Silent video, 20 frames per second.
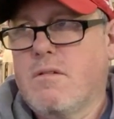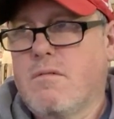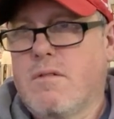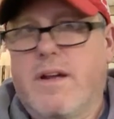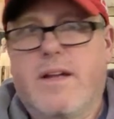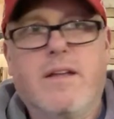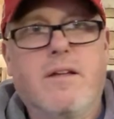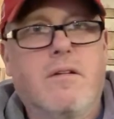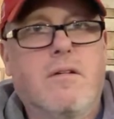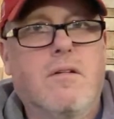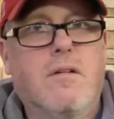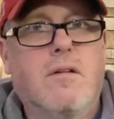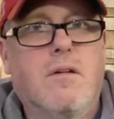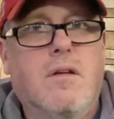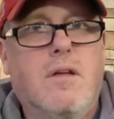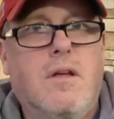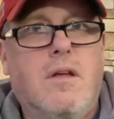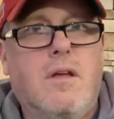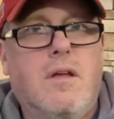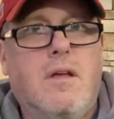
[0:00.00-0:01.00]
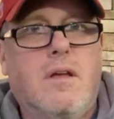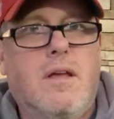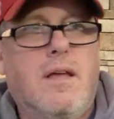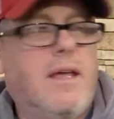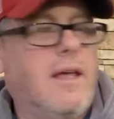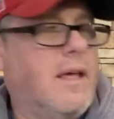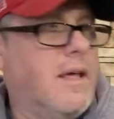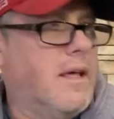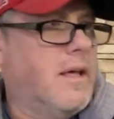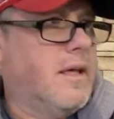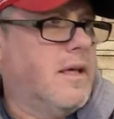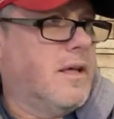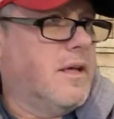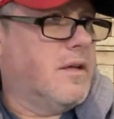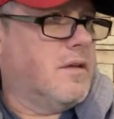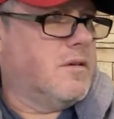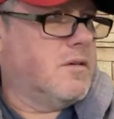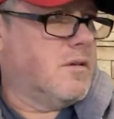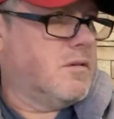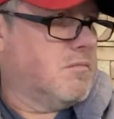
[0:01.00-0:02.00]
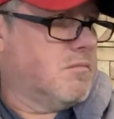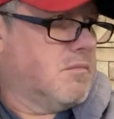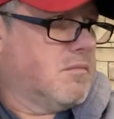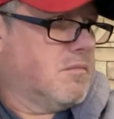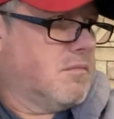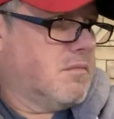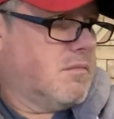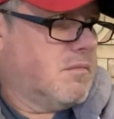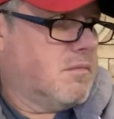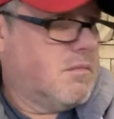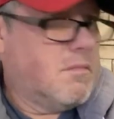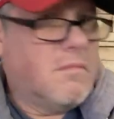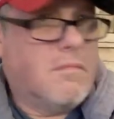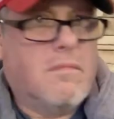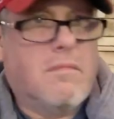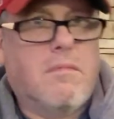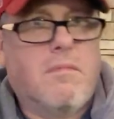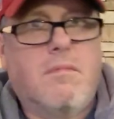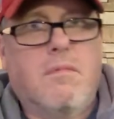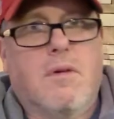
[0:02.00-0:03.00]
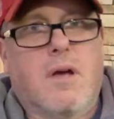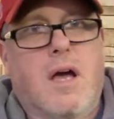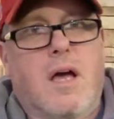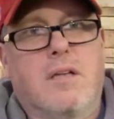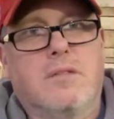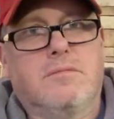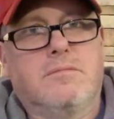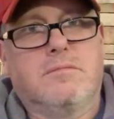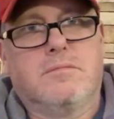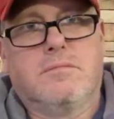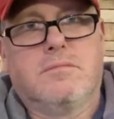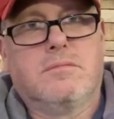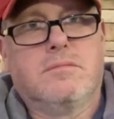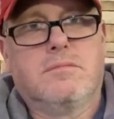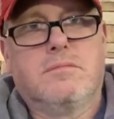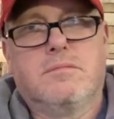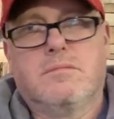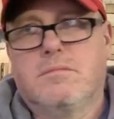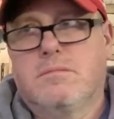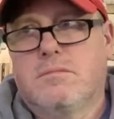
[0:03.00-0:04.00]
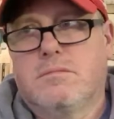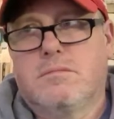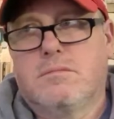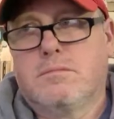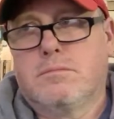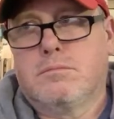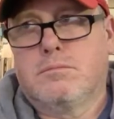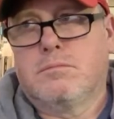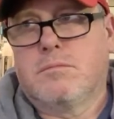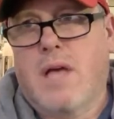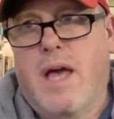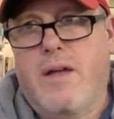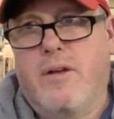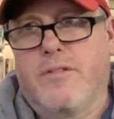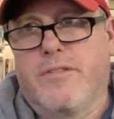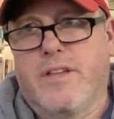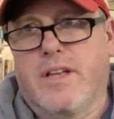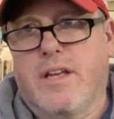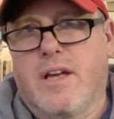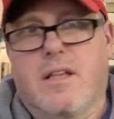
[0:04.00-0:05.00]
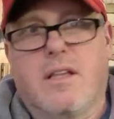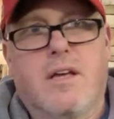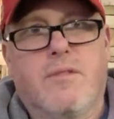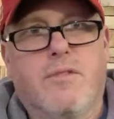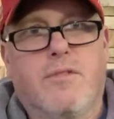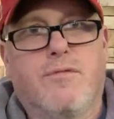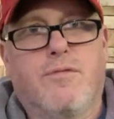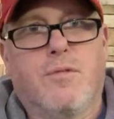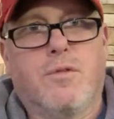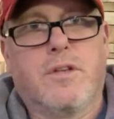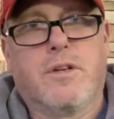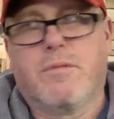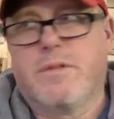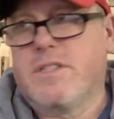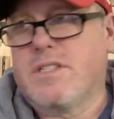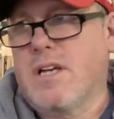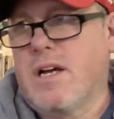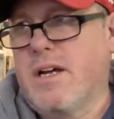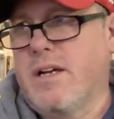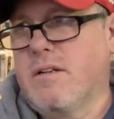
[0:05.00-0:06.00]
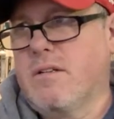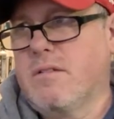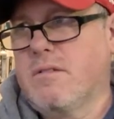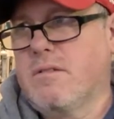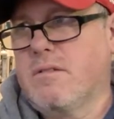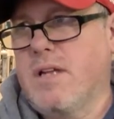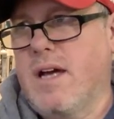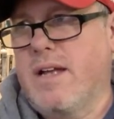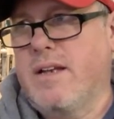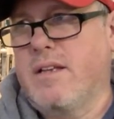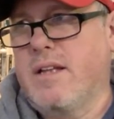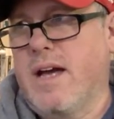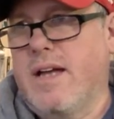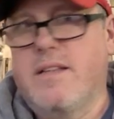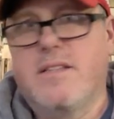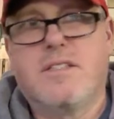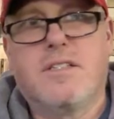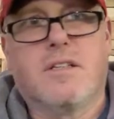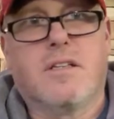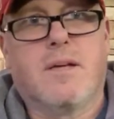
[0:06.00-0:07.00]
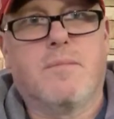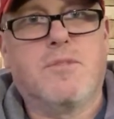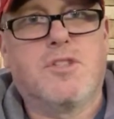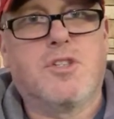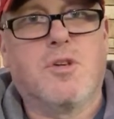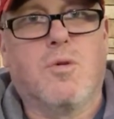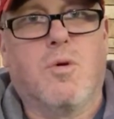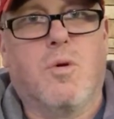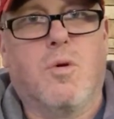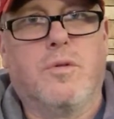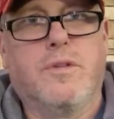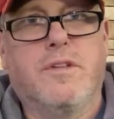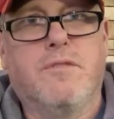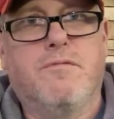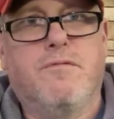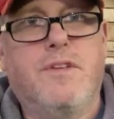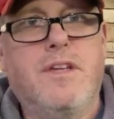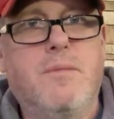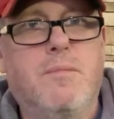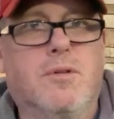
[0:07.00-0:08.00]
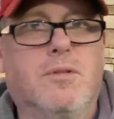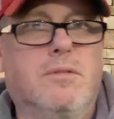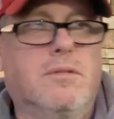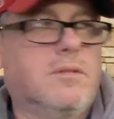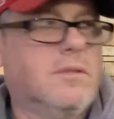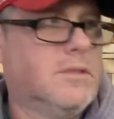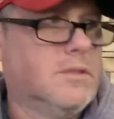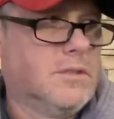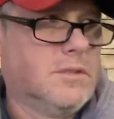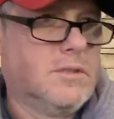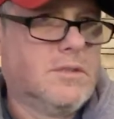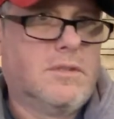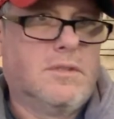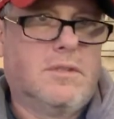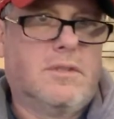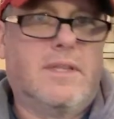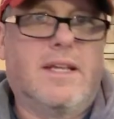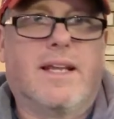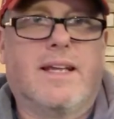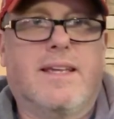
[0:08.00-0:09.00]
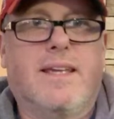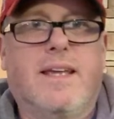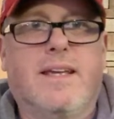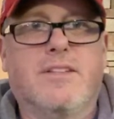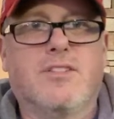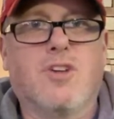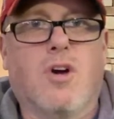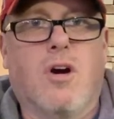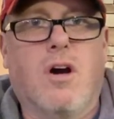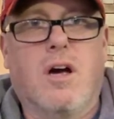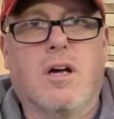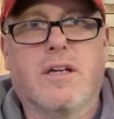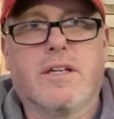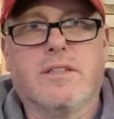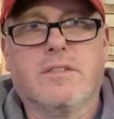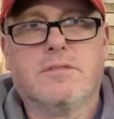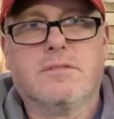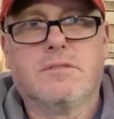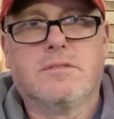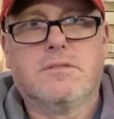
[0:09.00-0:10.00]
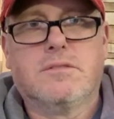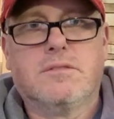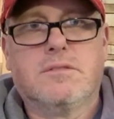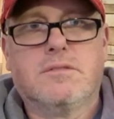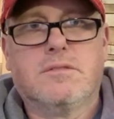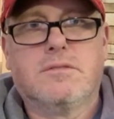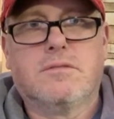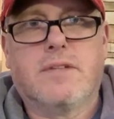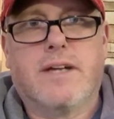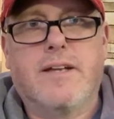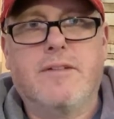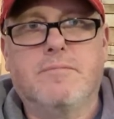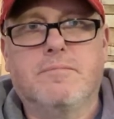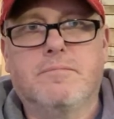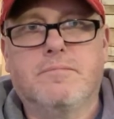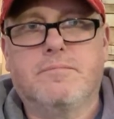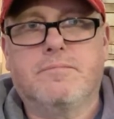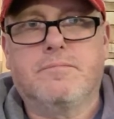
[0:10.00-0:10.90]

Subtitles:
Right? And I don't think I'll ever fully retire. Not until I'm so old and feeble that I can't talk, right?